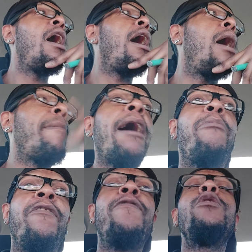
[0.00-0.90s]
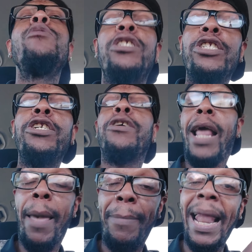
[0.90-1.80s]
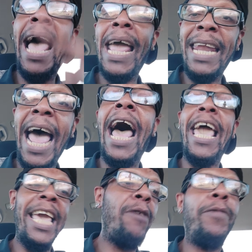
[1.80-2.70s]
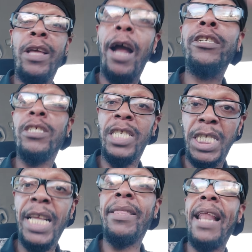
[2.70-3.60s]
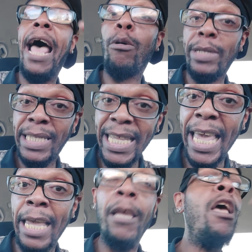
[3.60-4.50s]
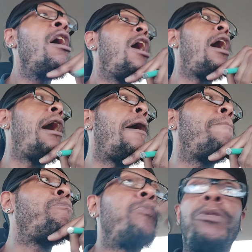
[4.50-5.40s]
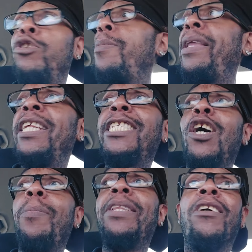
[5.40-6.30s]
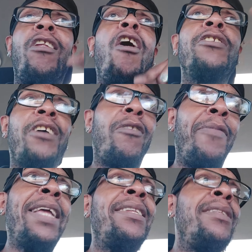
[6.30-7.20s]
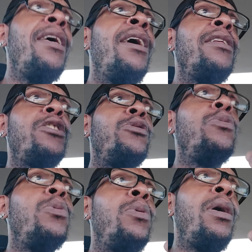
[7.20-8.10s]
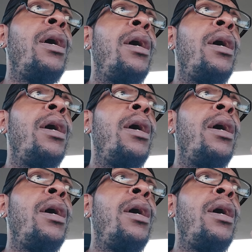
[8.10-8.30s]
Um, I refused to turn a blind eye in regard to the shit that I was seeing. Um, you mean to tell me the laws are written to